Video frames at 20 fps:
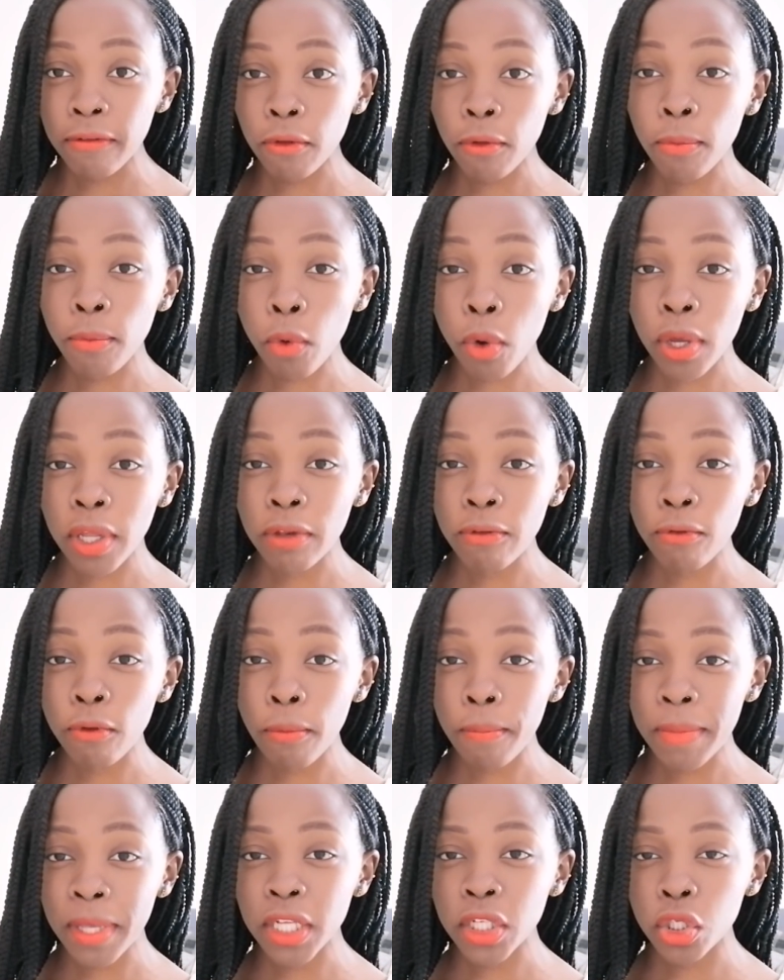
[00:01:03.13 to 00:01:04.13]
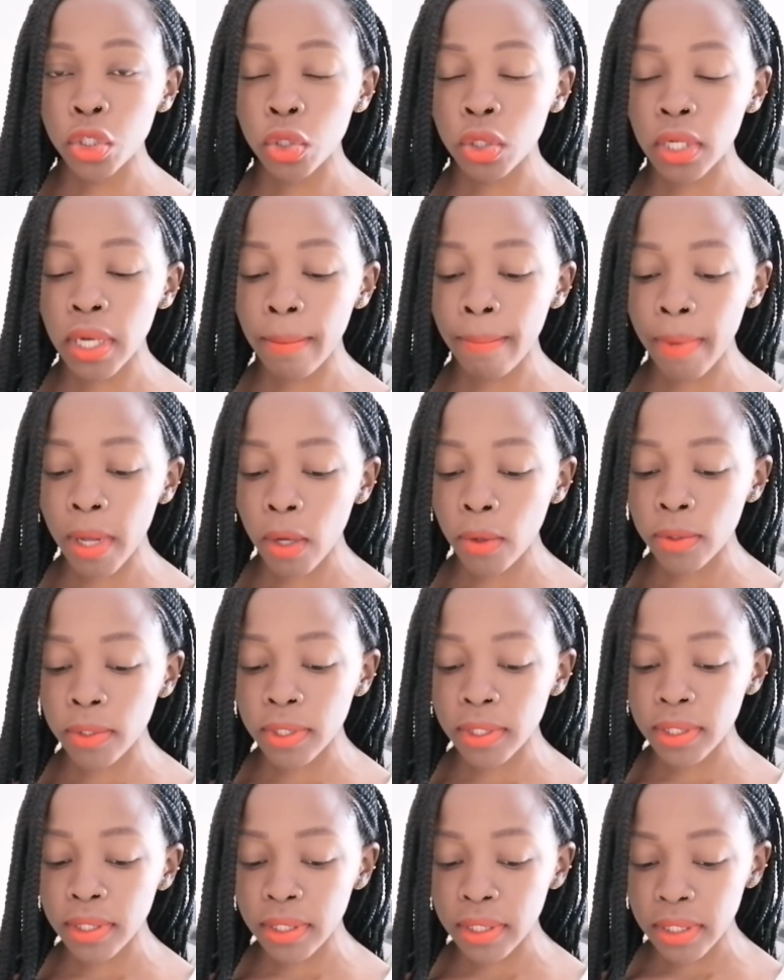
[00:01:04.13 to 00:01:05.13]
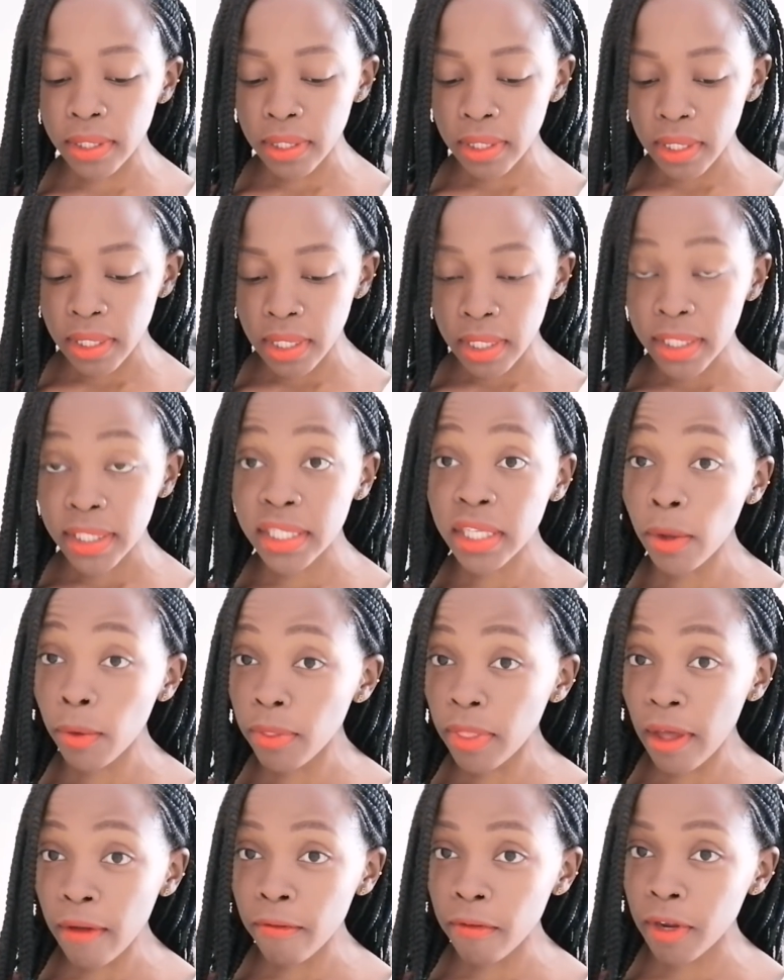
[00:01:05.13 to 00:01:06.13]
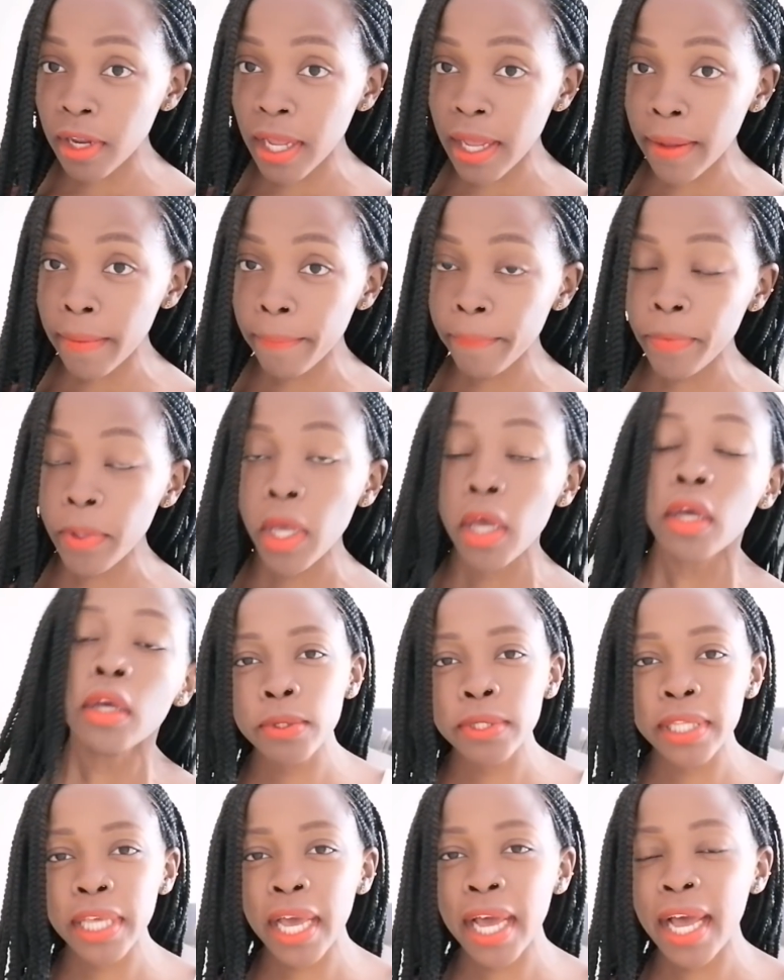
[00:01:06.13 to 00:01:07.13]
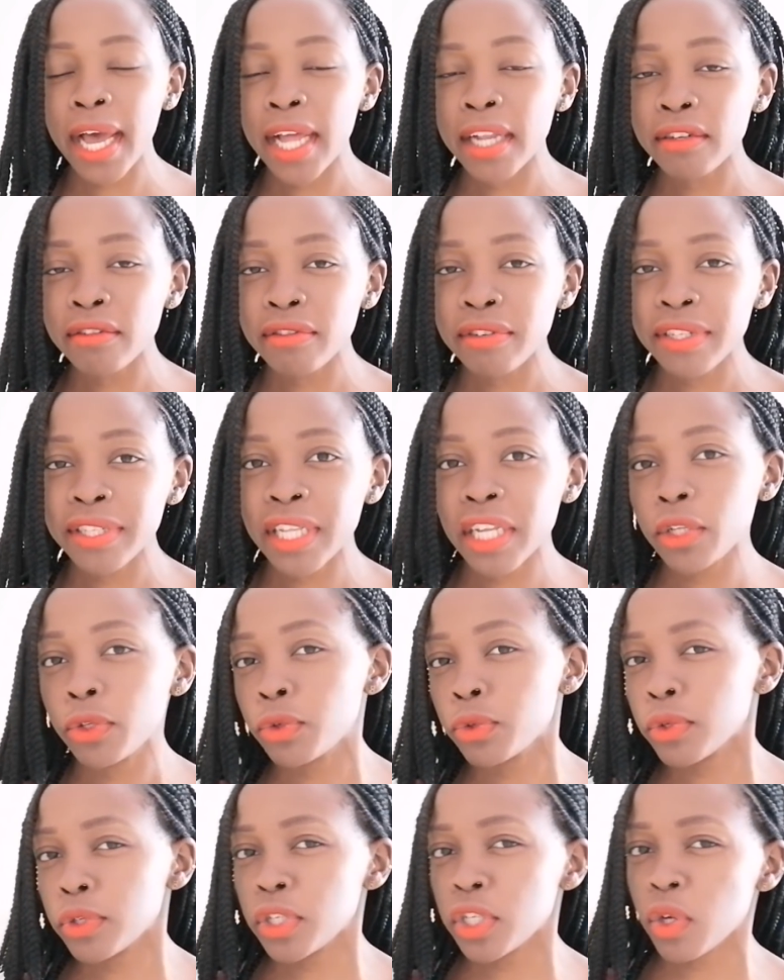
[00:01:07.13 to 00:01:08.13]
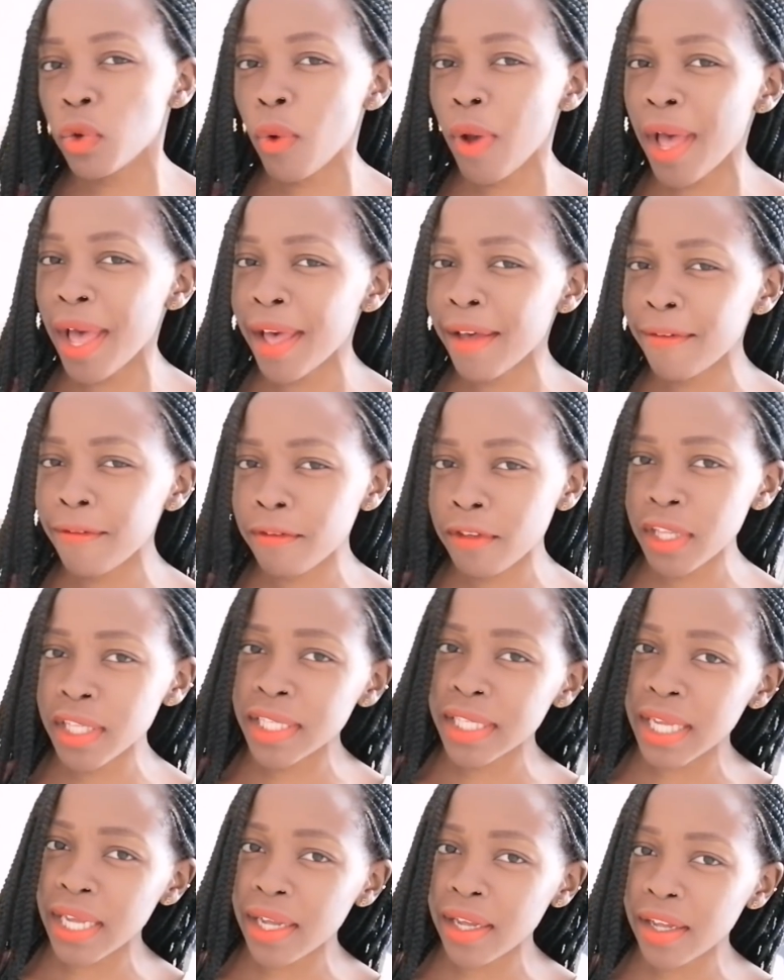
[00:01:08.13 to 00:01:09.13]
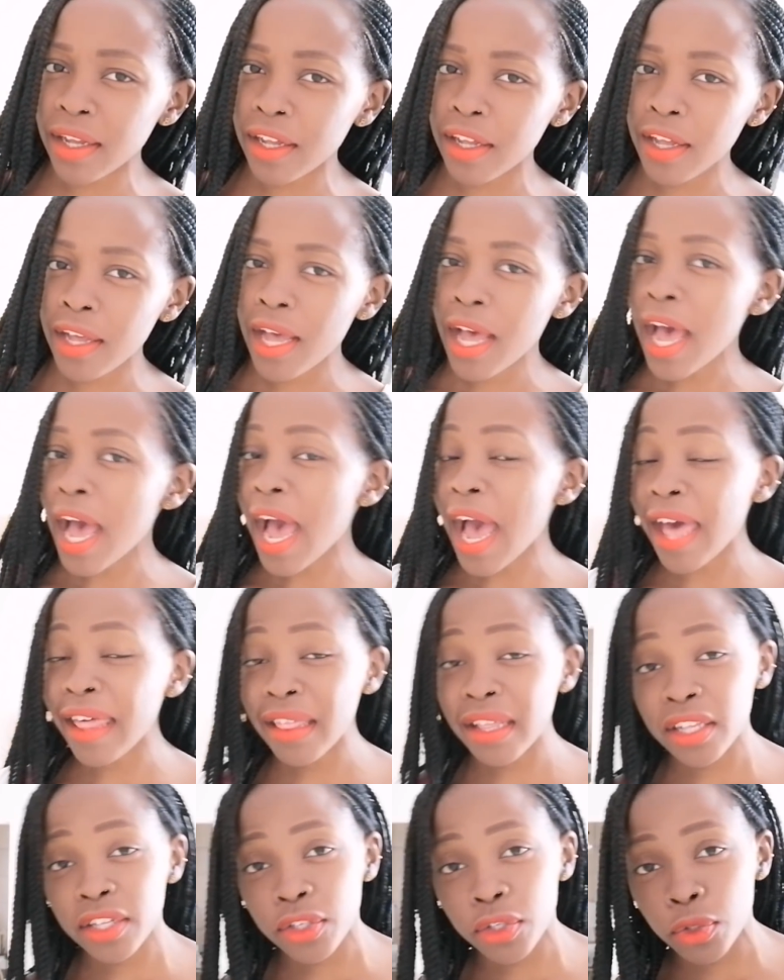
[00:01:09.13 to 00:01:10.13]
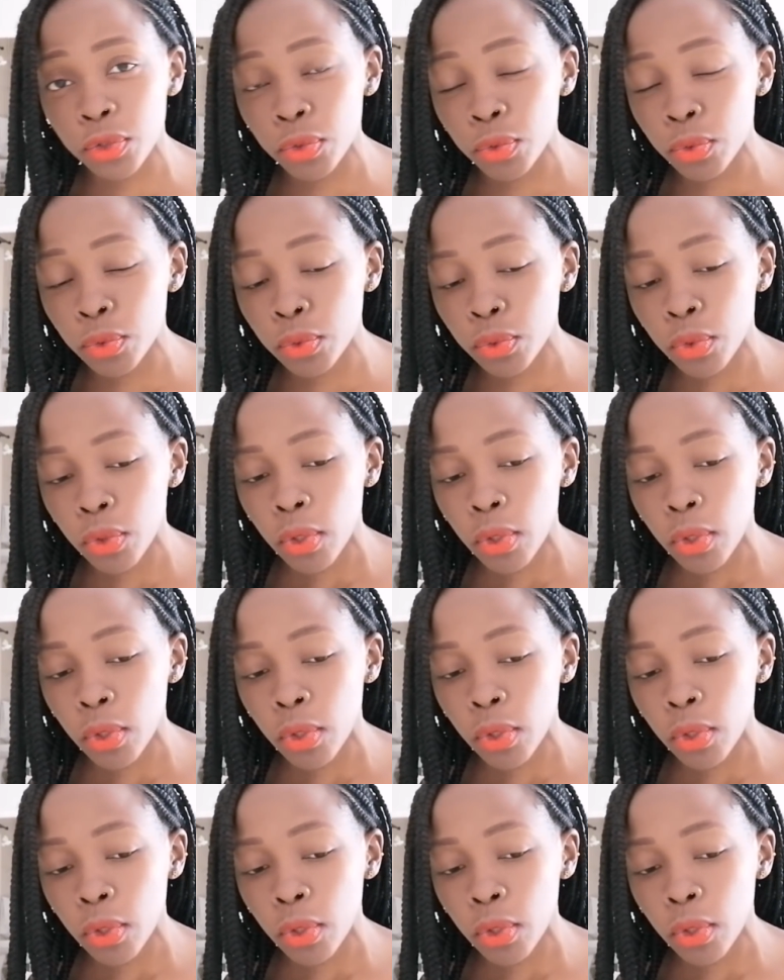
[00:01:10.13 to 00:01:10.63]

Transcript: you more information about South Africa. Because there are countries that do not require visa, others do.